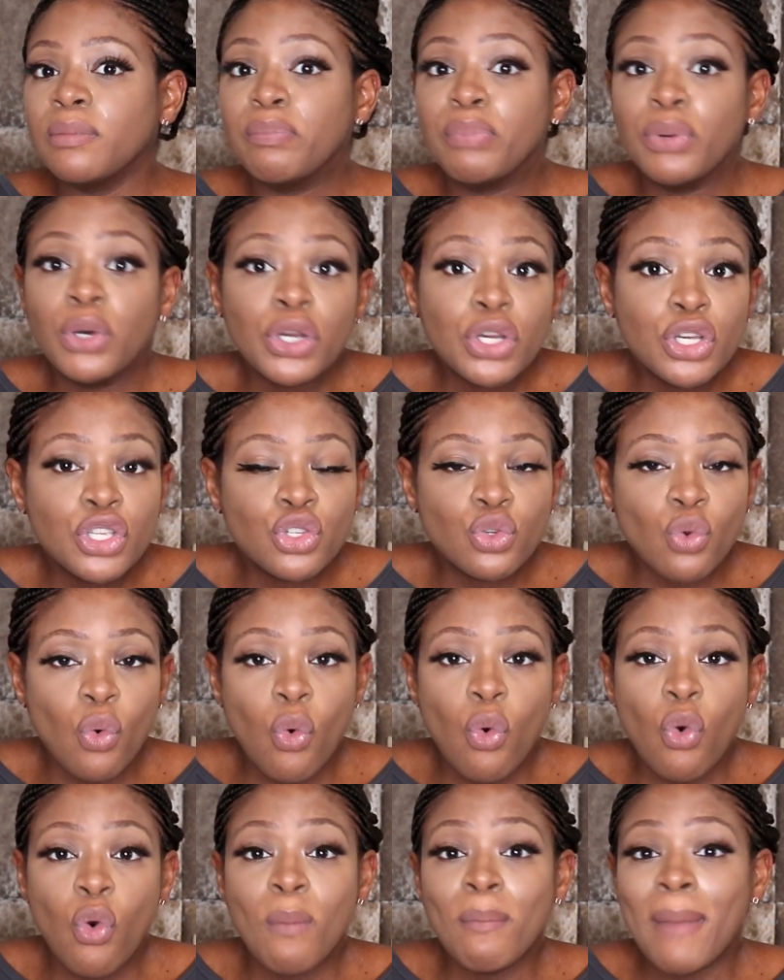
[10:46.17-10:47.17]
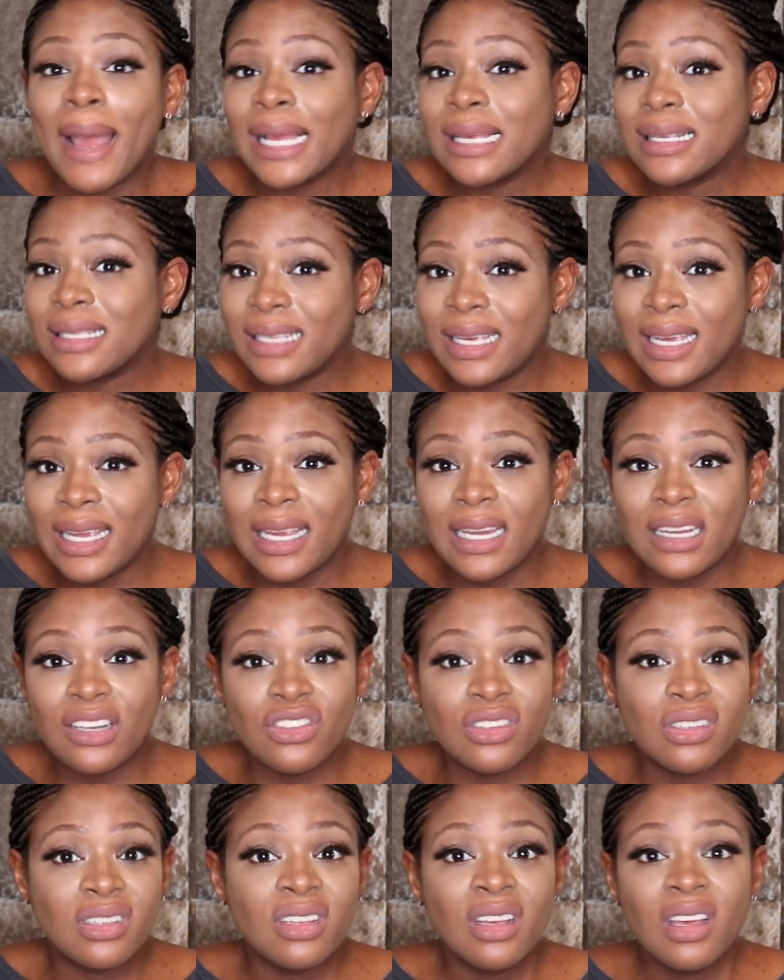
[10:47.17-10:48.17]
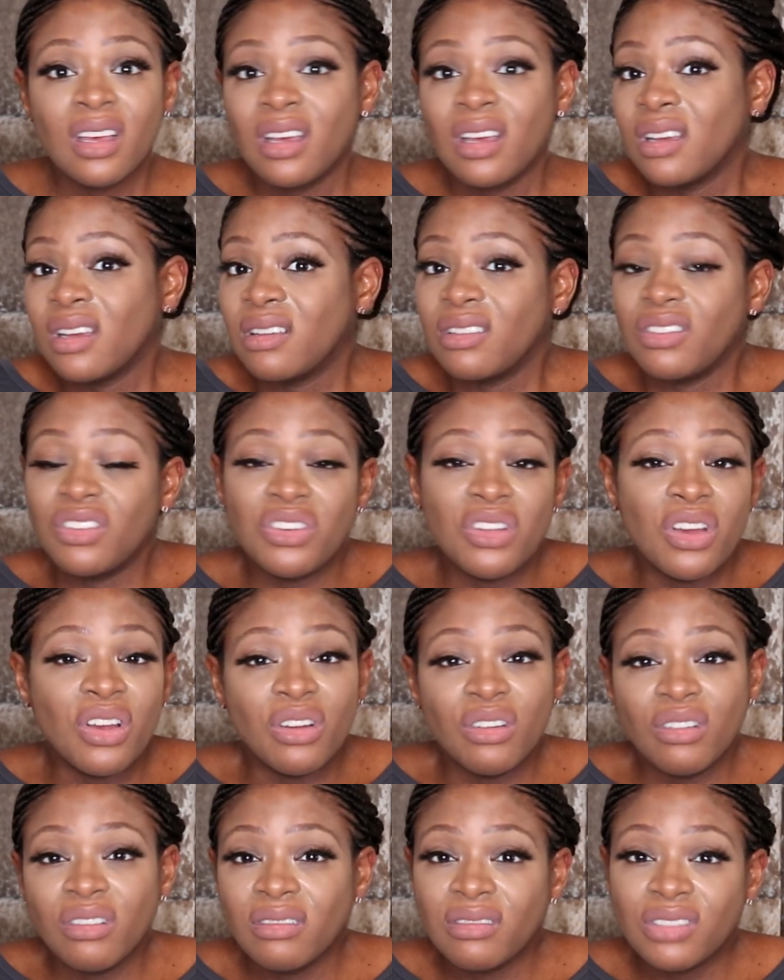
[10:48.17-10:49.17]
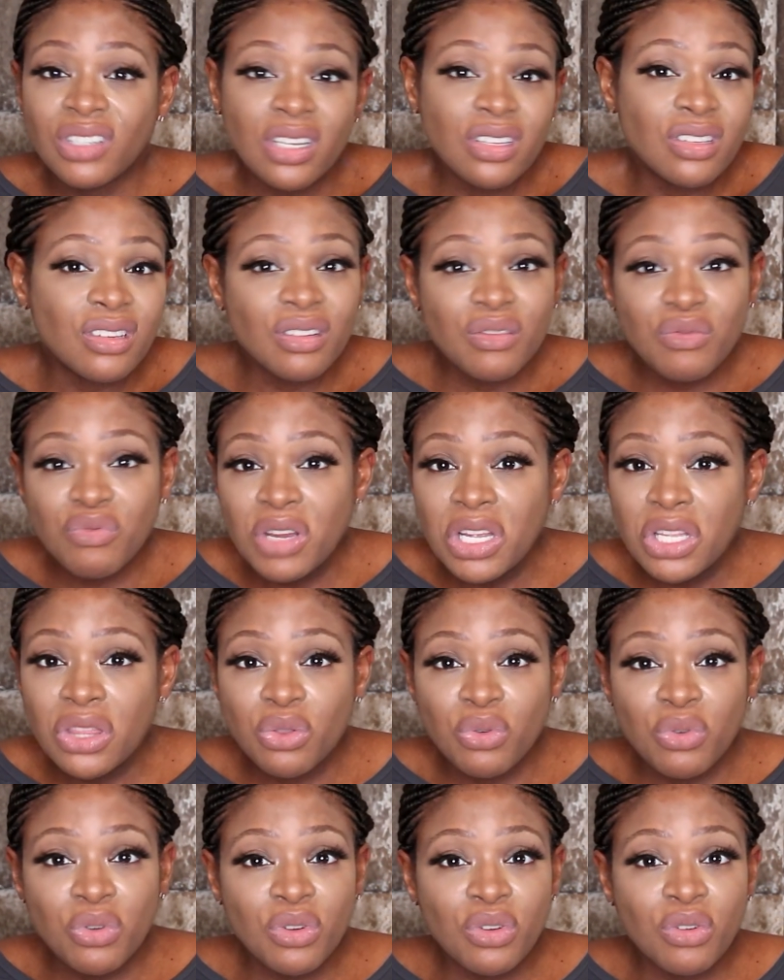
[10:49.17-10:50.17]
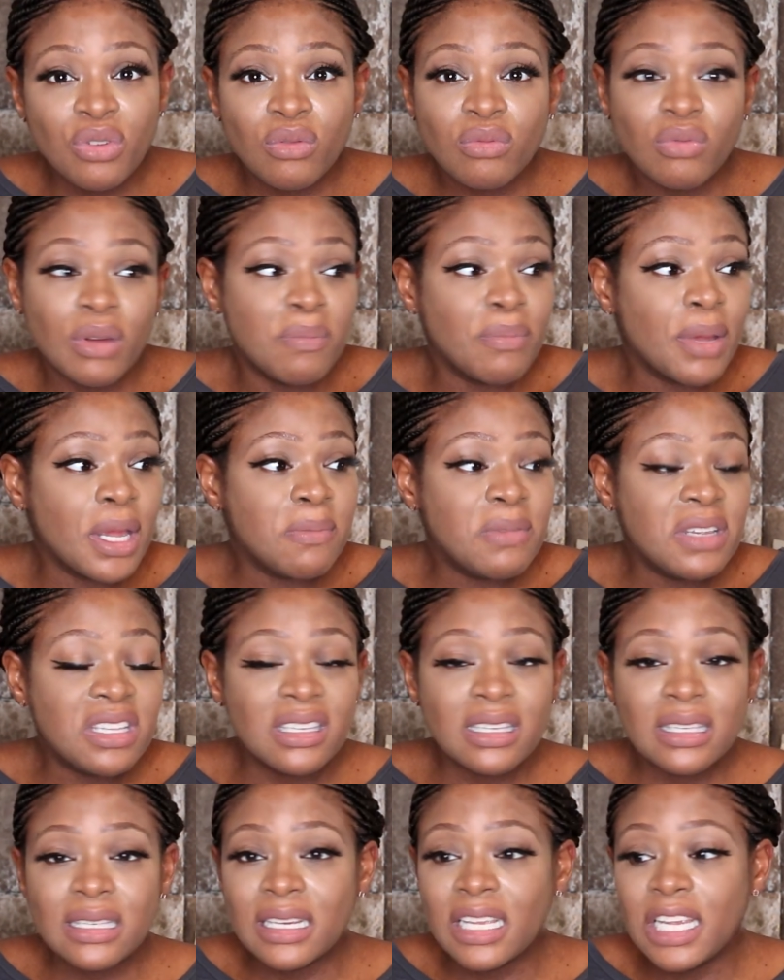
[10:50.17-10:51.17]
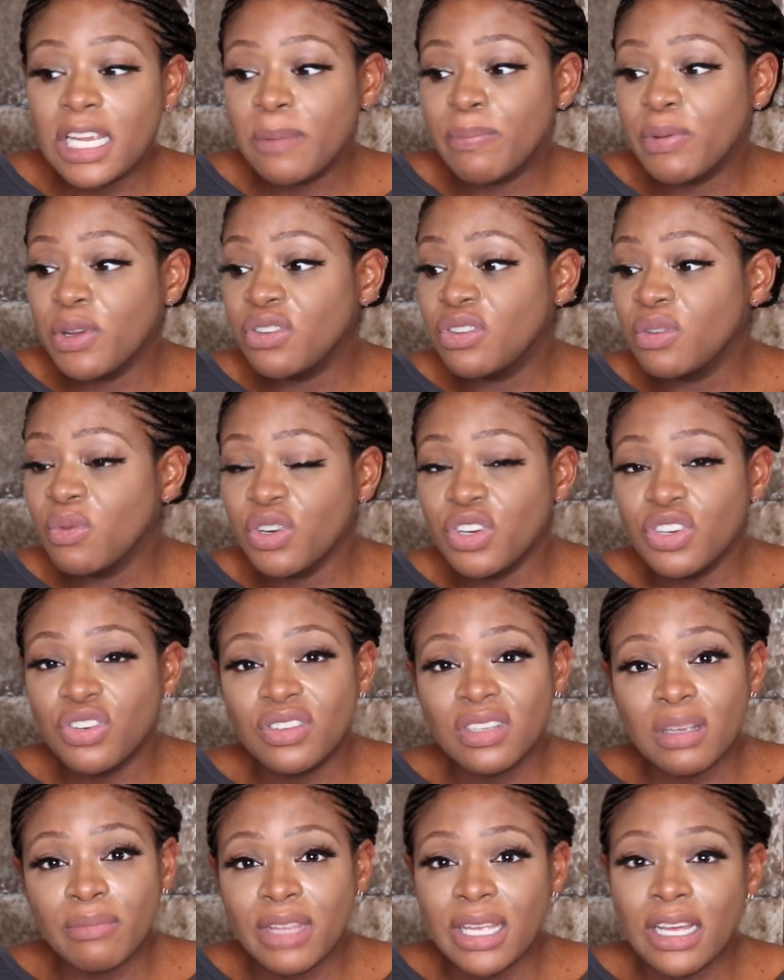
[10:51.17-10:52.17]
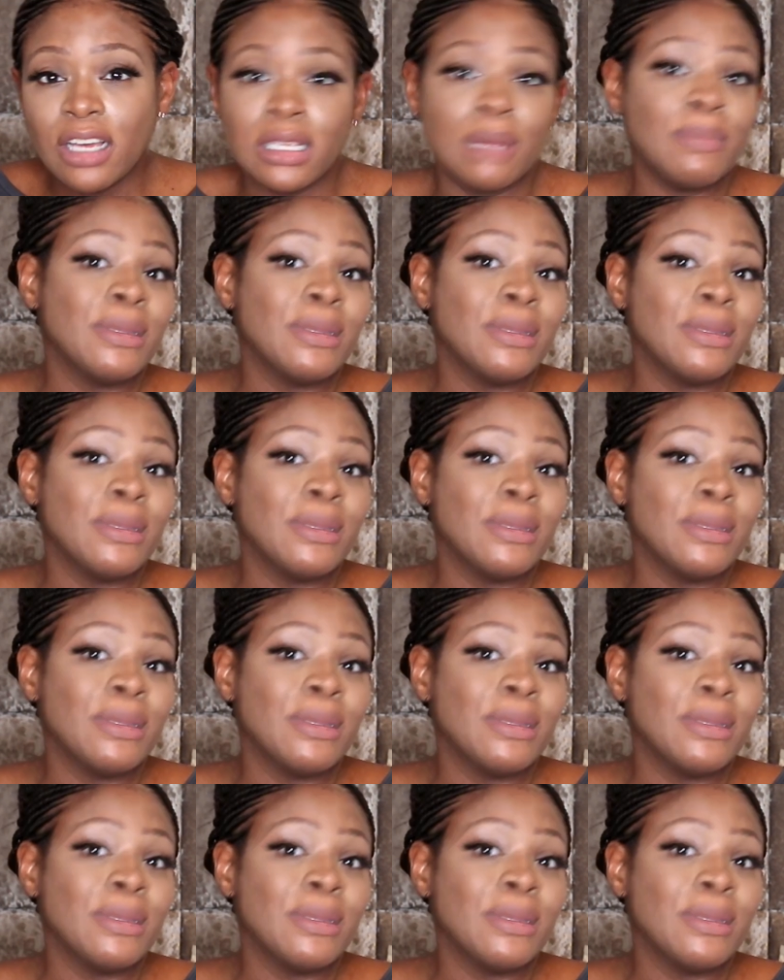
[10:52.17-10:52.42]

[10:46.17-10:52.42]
Books or magazines, you know, just to read through when baby's asleep and you want to do something else.